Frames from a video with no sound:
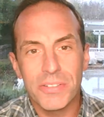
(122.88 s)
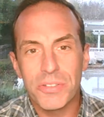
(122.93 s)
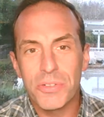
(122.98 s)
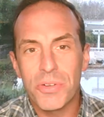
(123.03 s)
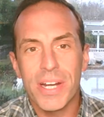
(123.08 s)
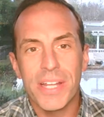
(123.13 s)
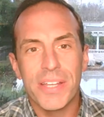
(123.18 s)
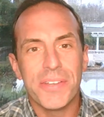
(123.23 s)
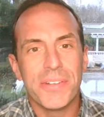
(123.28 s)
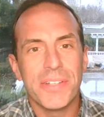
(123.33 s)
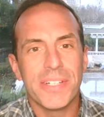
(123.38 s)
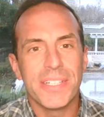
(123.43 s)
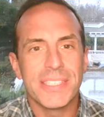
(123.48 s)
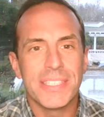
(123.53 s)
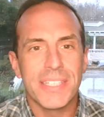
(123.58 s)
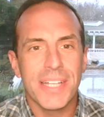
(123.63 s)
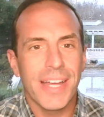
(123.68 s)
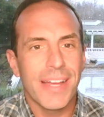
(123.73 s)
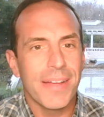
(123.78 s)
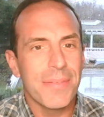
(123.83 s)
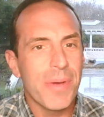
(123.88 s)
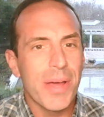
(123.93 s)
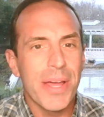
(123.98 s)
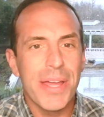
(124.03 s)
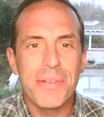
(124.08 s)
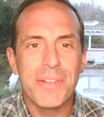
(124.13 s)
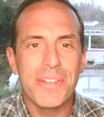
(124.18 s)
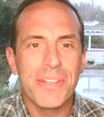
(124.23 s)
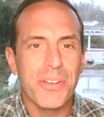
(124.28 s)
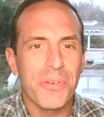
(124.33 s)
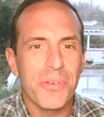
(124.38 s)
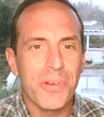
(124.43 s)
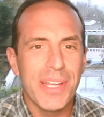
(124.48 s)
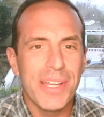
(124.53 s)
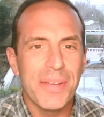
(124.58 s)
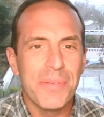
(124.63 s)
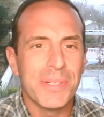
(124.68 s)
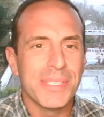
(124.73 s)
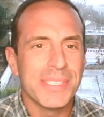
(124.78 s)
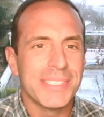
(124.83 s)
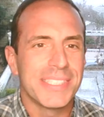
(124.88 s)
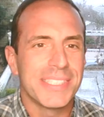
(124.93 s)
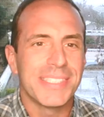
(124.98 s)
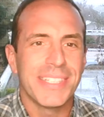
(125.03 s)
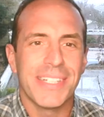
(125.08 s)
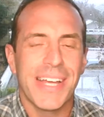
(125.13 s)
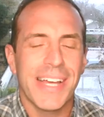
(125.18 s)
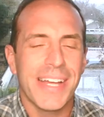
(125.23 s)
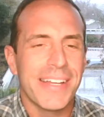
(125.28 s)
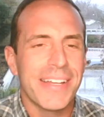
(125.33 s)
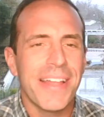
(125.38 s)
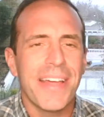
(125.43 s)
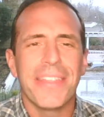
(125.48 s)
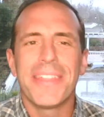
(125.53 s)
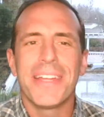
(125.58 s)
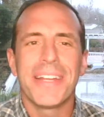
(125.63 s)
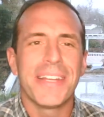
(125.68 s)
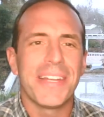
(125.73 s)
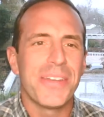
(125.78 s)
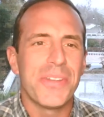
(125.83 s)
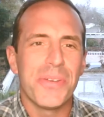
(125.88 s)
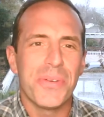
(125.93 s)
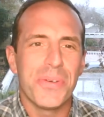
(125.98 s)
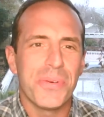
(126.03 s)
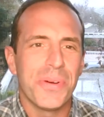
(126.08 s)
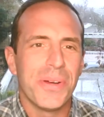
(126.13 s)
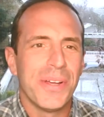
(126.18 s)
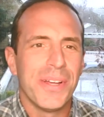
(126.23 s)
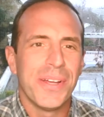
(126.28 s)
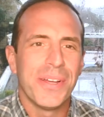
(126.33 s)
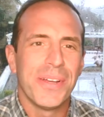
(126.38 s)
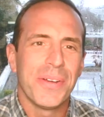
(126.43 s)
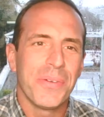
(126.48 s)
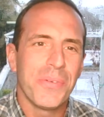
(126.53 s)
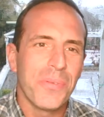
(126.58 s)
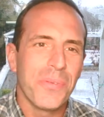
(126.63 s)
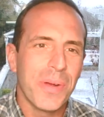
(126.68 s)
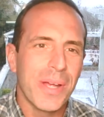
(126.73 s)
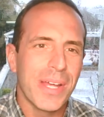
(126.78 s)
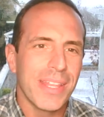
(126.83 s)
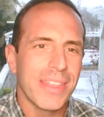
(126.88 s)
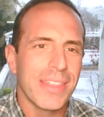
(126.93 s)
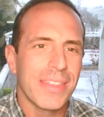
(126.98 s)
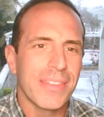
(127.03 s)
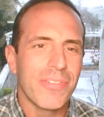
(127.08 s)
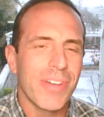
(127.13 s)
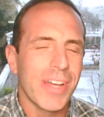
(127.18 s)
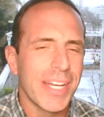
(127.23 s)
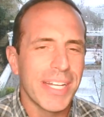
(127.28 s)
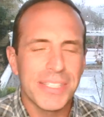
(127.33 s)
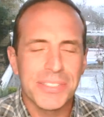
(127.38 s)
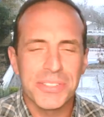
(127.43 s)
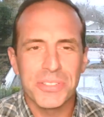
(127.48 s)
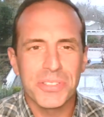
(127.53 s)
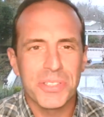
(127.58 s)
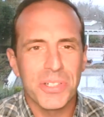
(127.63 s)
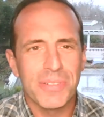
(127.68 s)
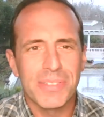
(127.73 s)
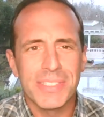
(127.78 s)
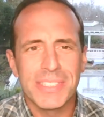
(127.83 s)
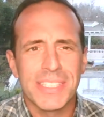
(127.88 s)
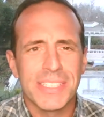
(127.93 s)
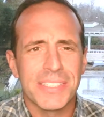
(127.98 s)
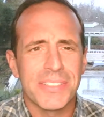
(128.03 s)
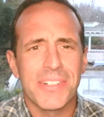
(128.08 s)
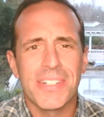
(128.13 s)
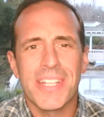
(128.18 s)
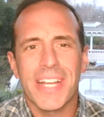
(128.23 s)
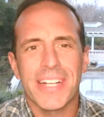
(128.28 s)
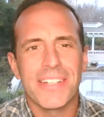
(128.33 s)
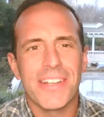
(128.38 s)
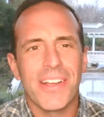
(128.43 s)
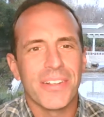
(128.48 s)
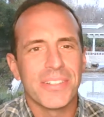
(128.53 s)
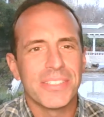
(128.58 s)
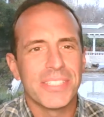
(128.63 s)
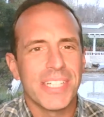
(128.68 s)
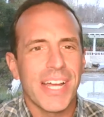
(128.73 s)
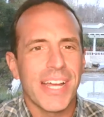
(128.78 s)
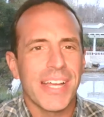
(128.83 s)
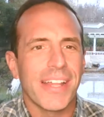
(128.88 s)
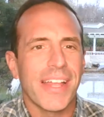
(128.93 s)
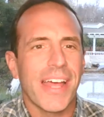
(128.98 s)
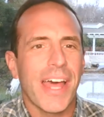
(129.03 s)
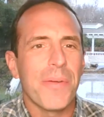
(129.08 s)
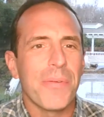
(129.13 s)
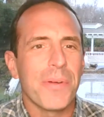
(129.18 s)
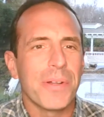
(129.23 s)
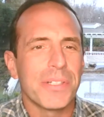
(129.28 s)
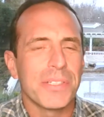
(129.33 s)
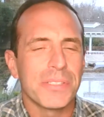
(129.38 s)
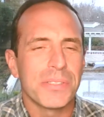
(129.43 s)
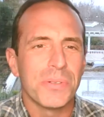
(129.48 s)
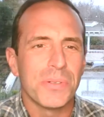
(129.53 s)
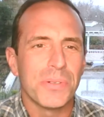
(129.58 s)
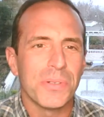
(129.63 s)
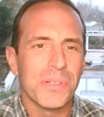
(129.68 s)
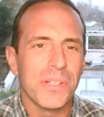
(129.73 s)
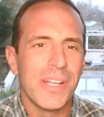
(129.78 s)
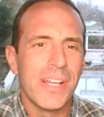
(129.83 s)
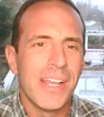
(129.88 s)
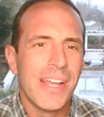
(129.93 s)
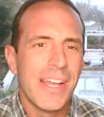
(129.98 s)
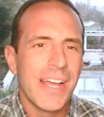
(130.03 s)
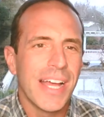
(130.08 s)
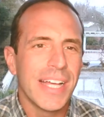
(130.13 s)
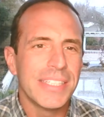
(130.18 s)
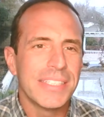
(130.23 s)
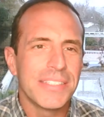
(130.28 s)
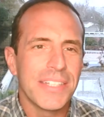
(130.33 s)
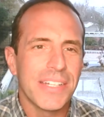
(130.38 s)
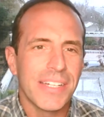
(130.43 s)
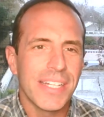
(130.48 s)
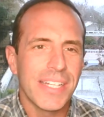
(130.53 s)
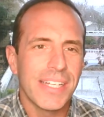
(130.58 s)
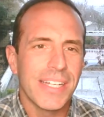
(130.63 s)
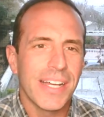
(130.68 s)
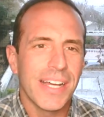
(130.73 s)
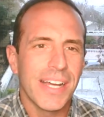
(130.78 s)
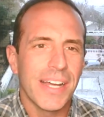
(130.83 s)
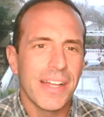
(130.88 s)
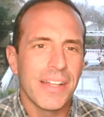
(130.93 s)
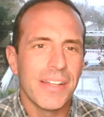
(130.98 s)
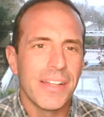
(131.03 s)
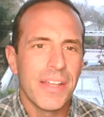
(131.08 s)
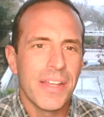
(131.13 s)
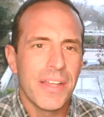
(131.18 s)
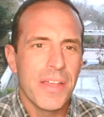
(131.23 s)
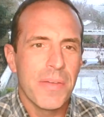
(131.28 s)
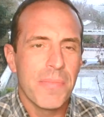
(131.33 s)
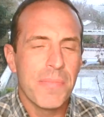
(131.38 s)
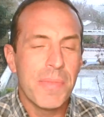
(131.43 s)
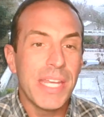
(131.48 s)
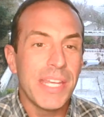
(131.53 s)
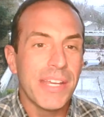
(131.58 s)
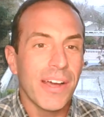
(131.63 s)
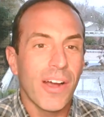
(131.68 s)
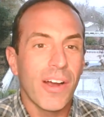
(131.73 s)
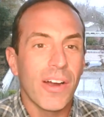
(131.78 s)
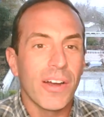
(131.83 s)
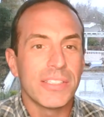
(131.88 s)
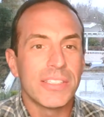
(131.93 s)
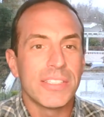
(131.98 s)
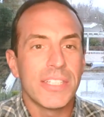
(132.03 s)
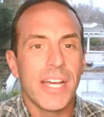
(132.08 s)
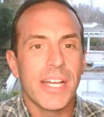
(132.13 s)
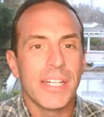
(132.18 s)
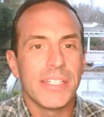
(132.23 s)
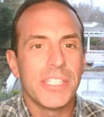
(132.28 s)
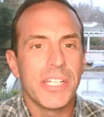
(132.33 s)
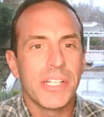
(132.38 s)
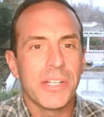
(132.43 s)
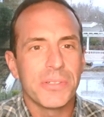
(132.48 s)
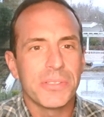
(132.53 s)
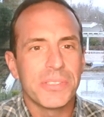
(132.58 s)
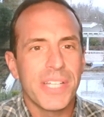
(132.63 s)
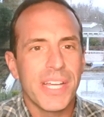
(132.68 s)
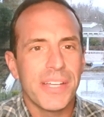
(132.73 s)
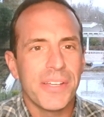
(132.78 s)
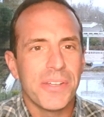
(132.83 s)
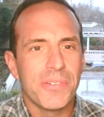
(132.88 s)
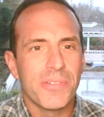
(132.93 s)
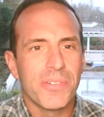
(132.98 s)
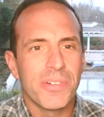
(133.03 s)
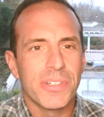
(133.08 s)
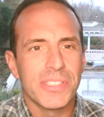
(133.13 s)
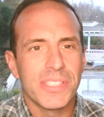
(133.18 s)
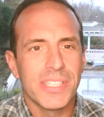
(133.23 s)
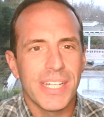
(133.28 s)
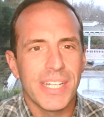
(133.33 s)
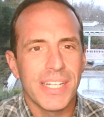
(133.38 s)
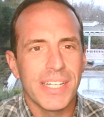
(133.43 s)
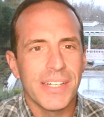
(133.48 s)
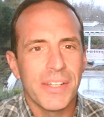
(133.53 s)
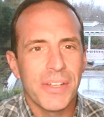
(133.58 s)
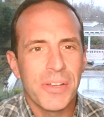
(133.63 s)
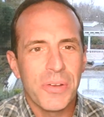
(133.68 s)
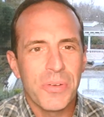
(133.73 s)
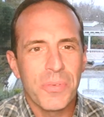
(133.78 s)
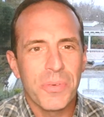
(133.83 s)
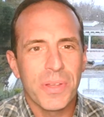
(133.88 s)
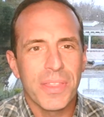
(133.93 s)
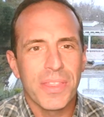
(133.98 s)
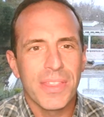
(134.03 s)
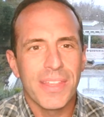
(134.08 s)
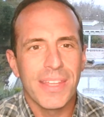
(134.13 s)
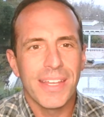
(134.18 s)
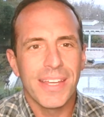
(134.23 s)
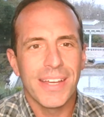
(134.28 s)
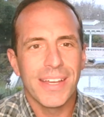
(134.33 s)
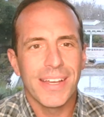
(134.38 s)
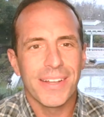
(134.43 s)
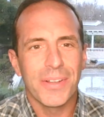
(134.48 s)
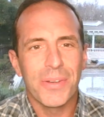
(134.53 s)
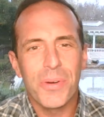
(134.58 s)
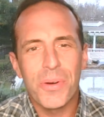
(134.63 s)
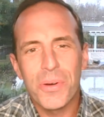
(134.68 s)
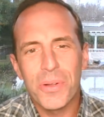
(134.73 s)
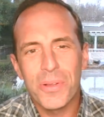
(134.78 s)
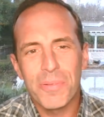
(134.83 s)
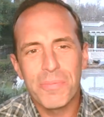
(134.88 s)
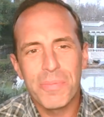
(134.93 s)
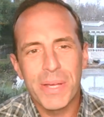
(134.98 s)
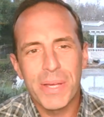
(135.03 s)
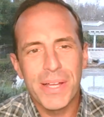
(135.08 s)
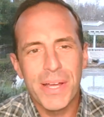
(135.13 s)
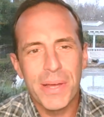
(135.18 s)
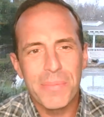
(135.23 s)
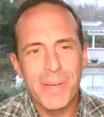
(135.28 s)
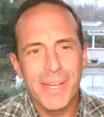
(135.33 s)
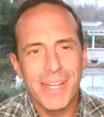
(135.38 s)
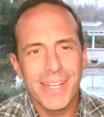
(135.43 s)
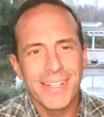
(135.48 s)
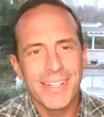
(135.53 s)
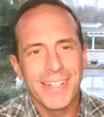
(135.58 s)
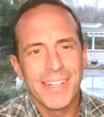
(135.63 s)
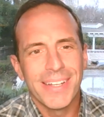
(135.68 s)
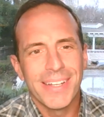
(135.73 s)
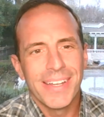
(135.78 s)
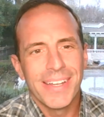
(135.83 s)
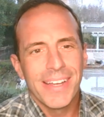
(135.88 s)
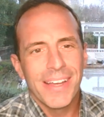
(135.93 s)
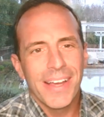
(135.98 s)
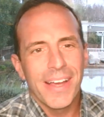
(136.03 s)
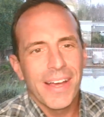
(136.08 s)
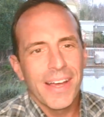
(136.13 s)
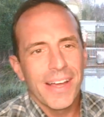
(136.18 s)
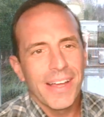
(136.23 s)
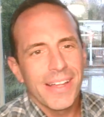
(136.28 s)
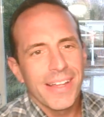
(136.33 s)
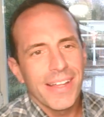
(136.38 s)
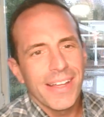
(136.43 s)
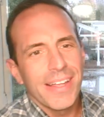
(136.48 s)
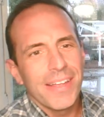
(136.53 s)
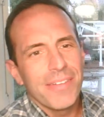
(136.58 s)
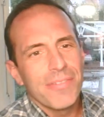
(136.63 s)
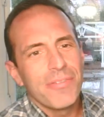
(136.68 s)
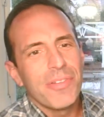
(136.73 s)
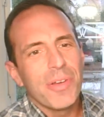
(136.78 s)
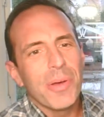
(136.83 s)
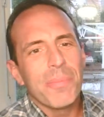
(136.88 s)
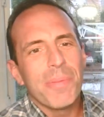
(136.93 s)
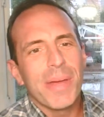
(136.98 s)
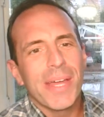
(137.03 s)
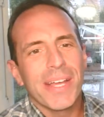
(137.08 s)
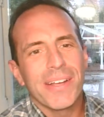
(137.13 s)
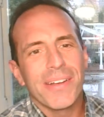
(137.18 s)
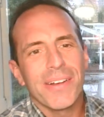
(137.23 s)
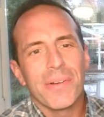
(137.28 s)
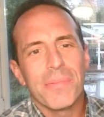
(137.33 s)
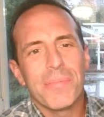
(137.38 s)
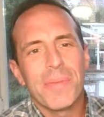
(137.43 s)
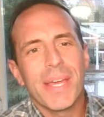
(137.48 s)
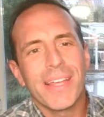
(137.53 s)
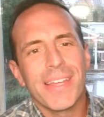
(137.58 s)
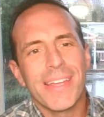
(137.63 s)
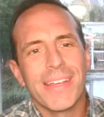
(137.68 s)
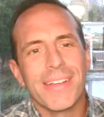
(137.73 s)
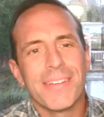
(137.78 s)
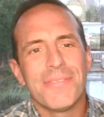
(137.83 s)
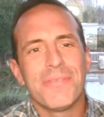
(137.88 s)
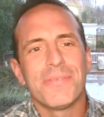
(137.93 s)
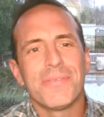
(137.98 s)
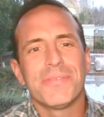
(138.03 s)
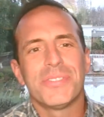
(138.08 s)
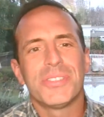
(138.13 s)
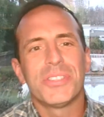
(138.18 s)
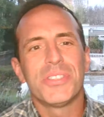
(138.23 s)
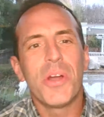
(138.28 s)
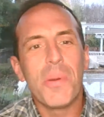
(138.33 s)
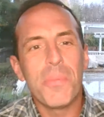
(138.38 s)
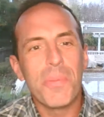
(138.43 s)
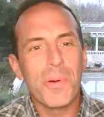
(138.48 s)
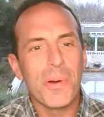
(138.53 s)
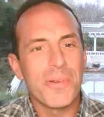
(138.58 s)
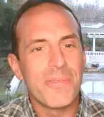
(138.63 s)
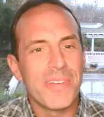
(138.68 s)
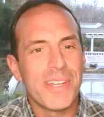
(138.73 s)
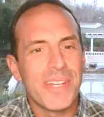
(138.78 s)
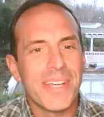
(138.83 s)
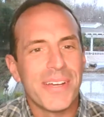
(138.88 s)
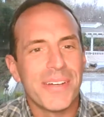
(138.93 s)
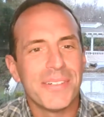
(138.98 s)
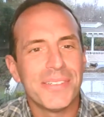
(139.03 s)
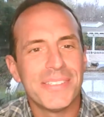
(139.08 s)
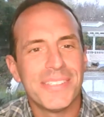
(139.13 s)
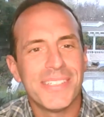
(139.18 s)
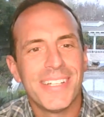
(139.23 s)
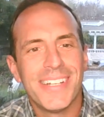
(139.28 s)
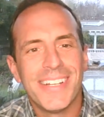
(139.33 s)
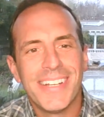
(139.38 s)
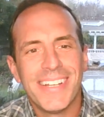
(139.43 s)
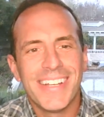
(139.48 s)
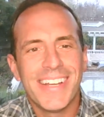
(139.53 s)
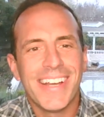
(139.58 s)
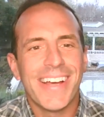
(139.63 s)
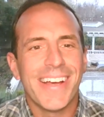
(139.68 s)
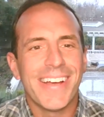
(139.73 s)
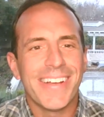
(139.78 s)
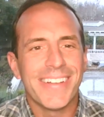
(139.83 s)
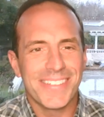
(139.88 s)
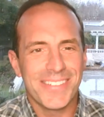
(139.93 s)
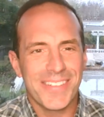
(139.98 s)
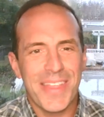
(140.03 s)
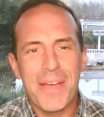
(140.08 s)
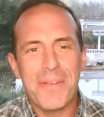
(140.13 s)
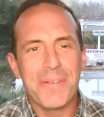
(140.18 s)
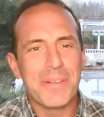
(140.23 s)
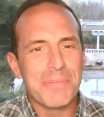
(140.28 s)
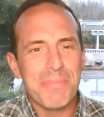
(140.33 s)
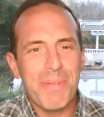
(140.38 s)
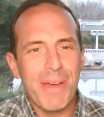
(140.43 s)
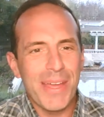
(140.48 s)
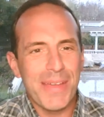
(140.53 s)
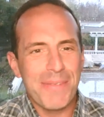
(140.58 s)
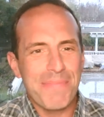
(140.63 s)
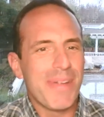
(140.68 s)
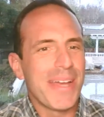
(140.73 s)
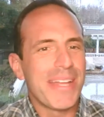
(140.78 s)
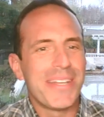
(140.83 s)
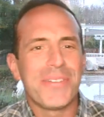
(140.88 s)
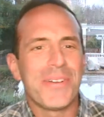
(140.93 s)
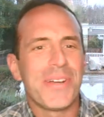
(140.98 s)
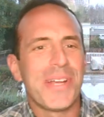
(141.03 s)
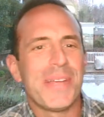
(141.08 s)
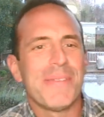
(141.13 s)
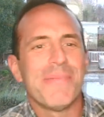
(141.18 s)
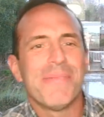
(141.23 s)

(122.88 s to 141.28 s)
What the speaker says: credit unions. My degree had nothing to do with financial services or technology. I went to school. I studied media arts at Chico State University with the goal of becoming a filmmaker making snowboard videos. So that was my dream.